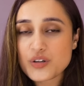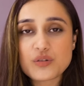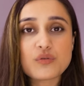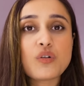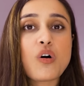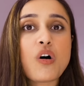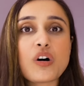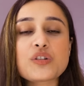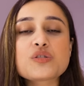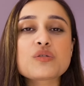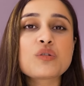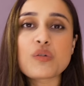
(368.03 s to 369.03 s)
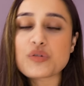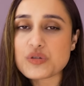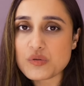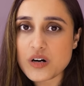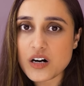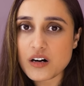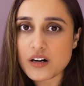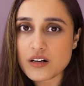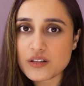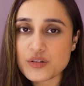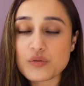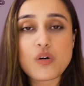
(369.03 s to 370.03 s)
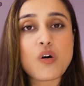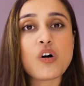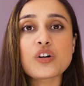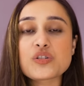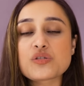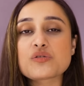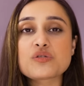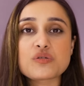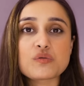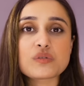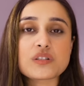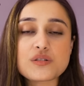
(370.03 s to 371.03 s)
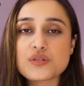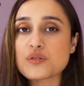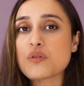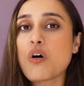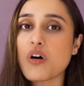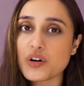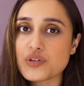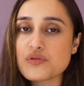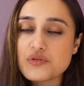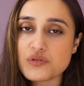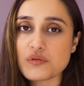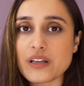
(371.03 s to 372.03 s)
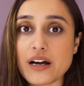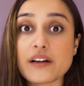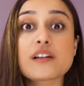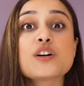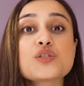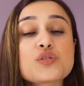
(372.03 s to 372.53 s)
You ought to go to her. You ought to do this. You ought to do that.